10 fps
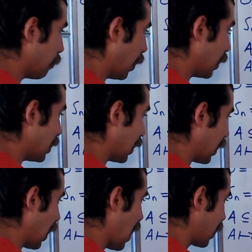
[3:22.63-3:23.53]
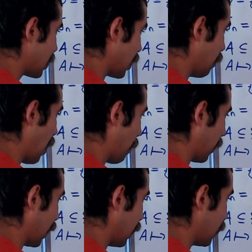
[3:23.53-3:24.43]
by taking x and
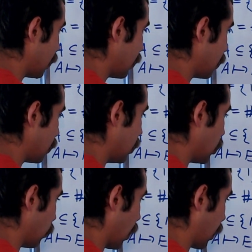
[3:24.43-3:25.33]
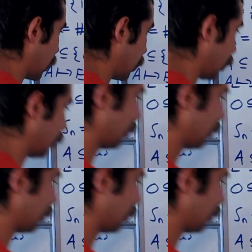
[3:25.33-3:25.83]
mapping it to two x.